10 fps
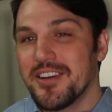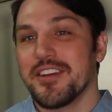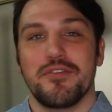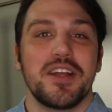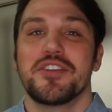are
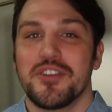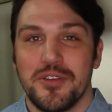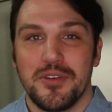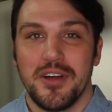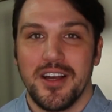
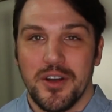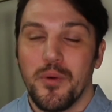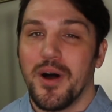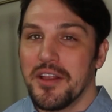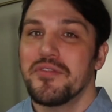conventional uh,
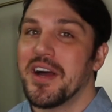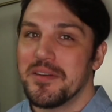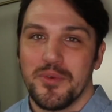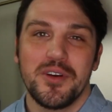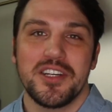
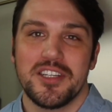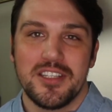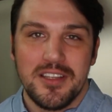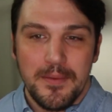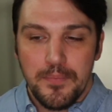qualified mortgages.